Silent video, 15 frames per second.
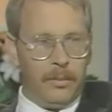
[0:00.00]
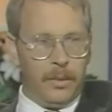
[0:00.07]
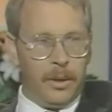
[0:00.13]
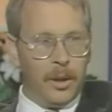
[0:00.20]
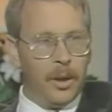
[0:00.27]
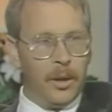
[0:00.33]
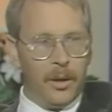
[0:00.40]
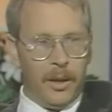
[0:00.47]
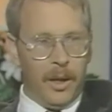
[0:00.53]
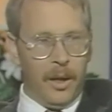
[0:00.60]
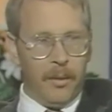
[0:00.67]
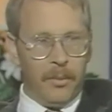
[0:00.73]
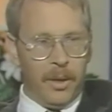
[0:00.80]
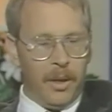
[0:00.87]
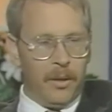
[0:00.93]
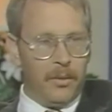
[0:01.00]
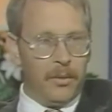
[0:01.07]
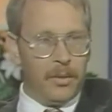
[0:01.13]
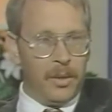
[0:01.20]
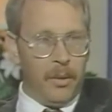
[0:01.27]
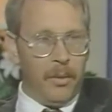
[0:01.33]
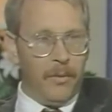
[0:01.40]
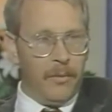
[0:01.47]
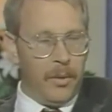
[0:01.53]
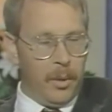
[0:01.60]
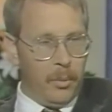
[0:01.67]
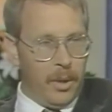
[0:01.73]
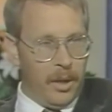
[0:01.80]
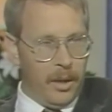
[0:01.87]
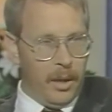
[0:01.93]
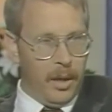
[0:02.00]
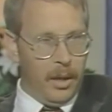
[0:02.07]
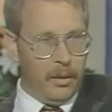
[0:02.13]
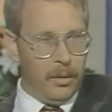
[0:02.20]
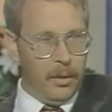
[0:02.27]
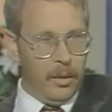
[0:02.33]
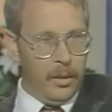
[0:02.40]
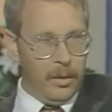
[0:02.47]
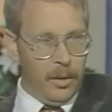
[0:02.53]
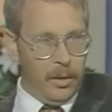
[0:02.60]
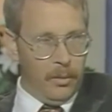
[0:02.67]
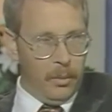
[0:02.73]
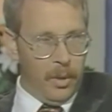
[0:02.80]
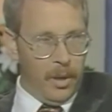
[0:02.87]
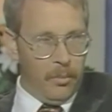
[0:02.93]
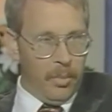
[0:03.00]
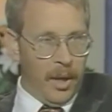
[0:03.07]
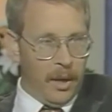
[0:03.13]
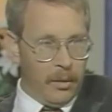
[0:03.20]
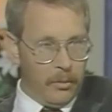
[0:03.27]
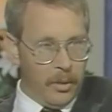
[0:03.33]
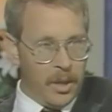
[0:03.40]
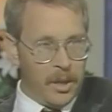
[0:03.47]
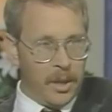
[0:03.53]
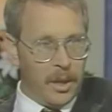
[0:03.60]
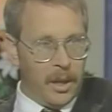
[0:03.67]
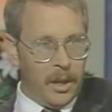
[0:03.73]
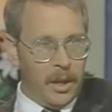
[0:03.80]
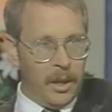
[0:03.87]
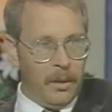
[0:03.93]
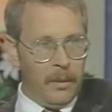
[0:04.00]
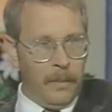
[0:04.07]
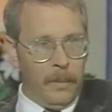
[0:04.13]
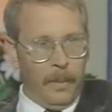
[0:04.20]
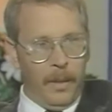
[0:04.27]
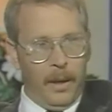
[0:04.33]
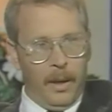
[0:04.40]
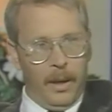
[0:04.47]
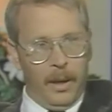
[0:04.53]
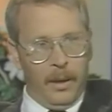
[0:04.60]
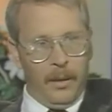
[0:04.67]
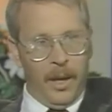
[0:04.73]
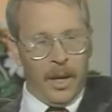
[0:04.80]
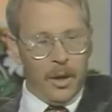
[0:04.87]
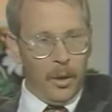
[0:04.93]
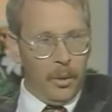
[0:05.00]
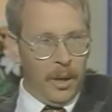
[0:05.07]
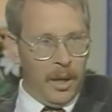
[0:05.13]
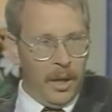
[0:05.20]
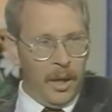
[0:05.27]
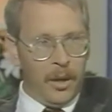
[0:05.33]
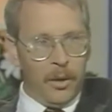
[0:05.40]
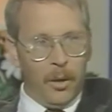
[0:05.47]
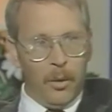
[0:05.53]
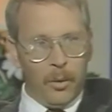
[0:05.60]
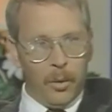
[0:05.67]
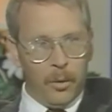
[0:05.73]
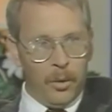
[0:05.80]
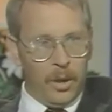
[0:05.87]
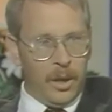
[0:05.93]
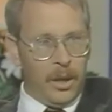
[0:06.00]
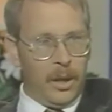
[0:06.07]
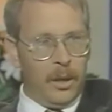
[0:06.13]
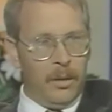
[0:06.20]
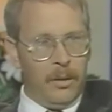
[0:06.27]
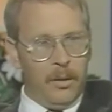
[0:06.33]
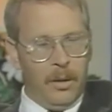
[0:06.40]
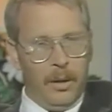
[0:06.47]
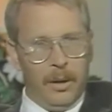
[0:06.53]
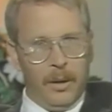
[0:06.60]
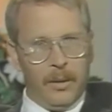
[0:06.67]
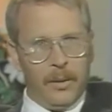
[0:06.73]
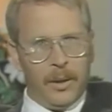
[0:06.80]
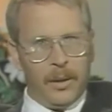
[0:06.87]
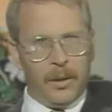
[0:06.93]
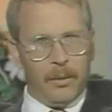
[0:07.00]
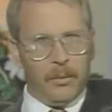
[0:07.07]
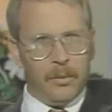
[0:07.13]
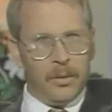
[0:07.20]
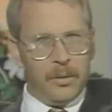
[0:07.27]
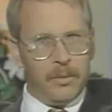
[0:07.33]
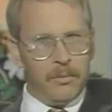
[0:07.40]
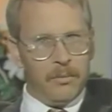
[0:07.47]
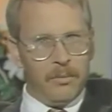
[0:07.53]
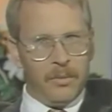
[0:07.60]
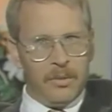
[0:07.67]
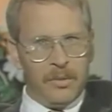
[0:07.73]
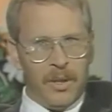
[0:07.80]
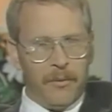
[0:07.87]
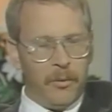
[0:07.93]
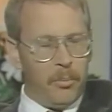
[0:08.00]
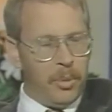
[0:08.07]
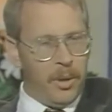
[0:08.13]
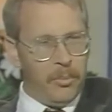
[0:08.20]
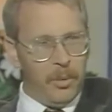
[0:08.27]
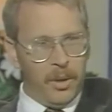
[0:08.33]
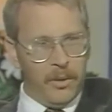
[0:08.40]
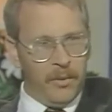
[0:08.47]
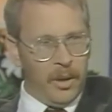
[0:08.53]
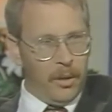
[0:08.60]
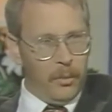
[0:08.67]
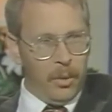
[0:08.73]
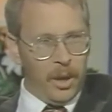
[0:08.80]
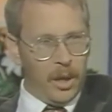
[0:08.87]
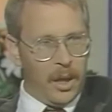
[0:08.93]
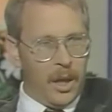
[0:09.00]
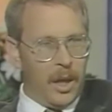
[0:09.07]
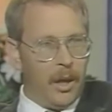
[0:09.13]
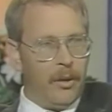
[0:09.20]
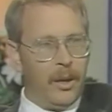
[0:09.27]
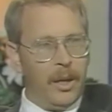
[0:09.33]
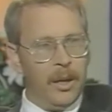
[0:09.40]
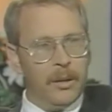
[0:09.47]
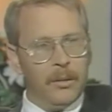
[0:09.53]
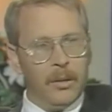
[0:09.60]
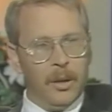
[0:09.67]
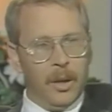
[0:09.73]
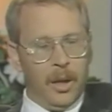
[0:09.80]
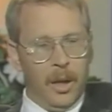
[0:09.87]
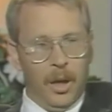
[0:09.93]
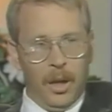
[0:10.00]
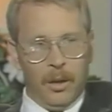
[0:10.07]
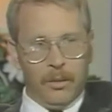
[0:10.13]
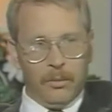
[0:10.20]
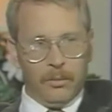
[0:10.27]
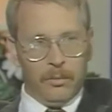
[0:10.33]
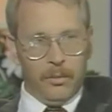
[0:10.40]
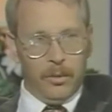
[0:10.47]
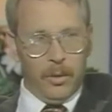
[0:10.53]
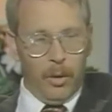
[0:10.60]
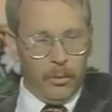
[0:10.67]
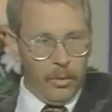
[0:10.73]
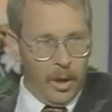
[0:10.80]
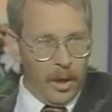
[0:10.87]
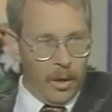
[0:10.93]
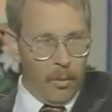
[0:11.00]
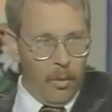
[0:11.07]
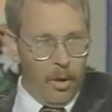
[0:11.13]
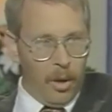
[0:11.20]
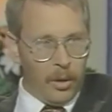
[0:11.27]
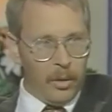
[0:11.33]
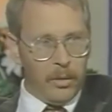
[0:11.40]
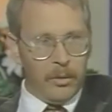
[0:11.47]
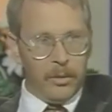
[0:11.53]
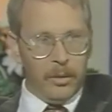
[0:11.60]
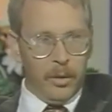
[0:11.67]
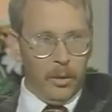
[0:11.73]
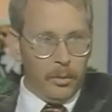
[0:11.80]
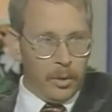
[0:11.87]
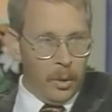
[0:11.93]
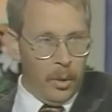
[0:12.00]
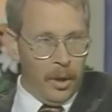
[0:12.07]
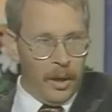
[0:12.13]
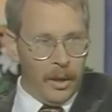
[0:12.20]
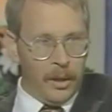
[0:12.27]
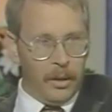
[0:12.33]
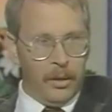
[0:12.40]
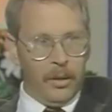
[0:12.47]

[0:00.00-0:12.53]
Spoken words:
Clearly, I mean, some of them that we abated recently had no heating, no cooling. I think there was several people living in one little area, no running water, no toilet,